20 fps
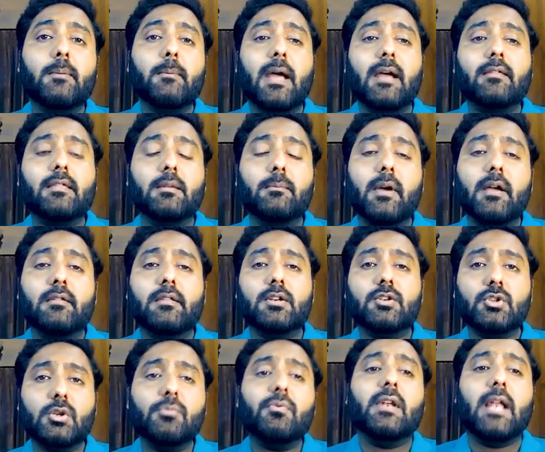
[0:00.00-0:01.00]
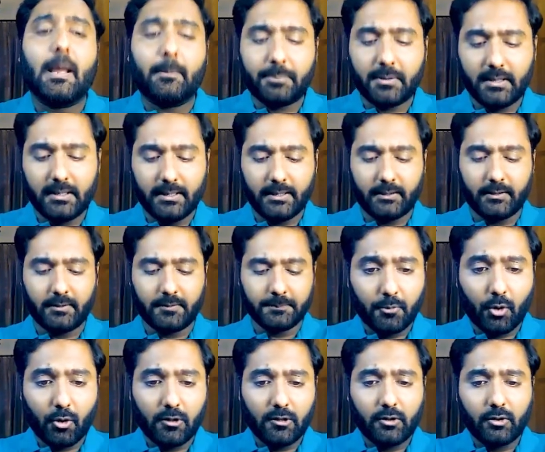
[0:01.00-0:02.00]
maximization will happen later.
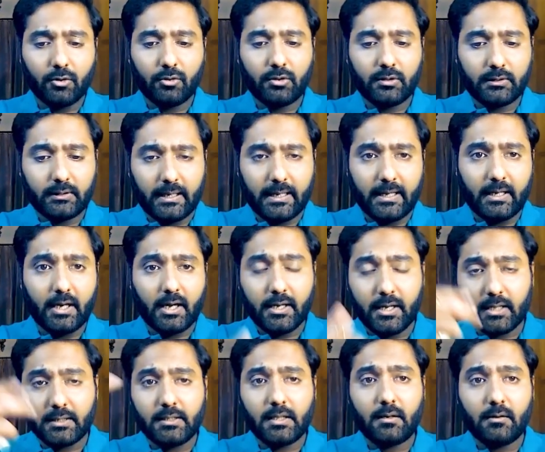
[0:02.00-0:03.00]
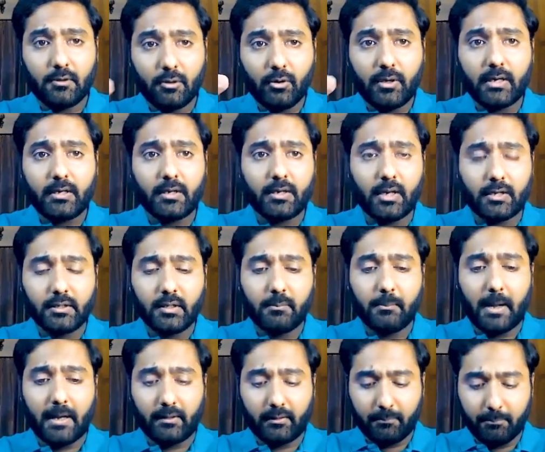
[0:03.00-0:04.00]
Also take another look at another
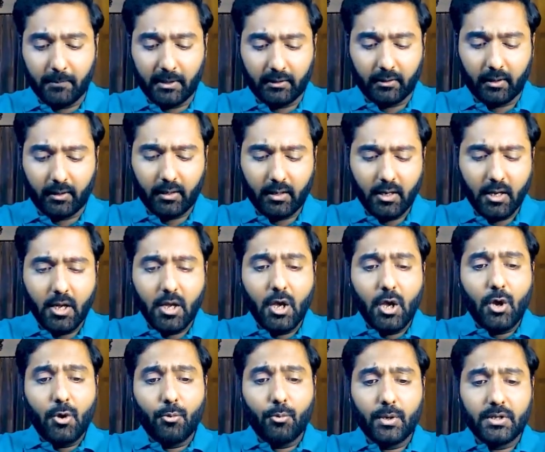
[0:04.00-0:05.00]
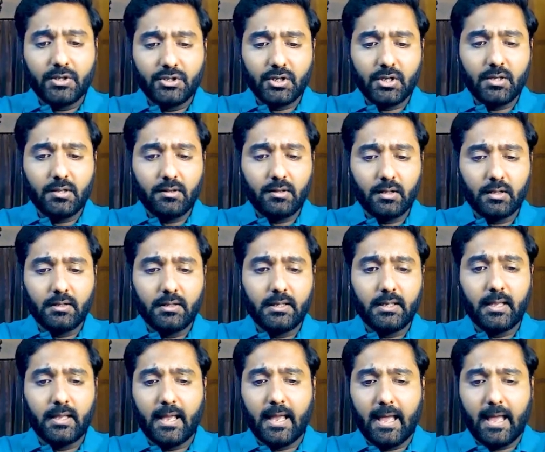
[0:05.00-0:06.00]
metric, which is
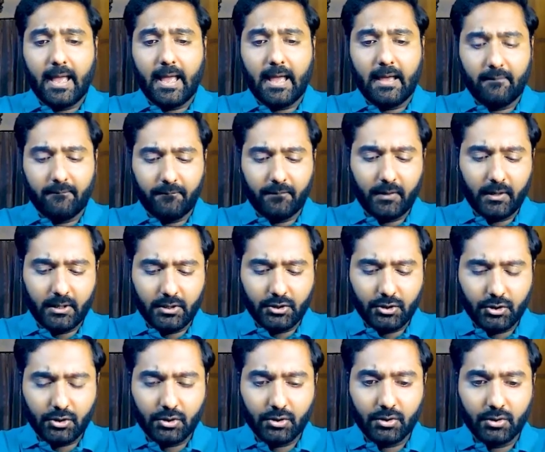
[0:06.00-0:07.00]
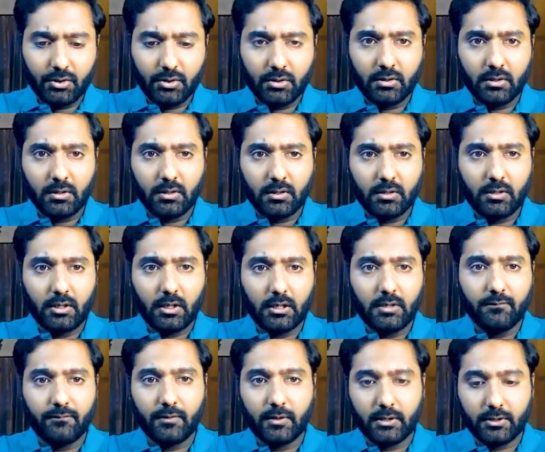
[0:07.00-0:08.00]
the average
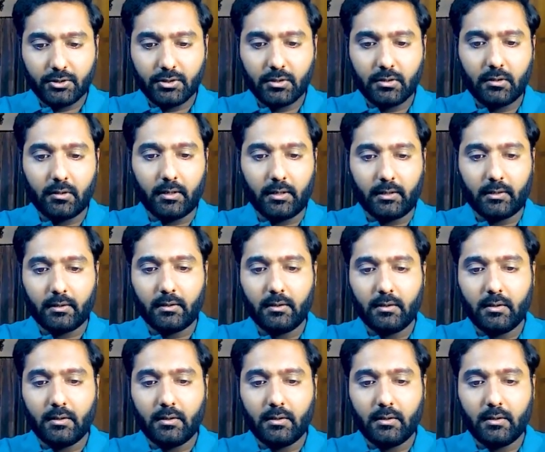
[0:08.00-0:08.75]
conversion rate,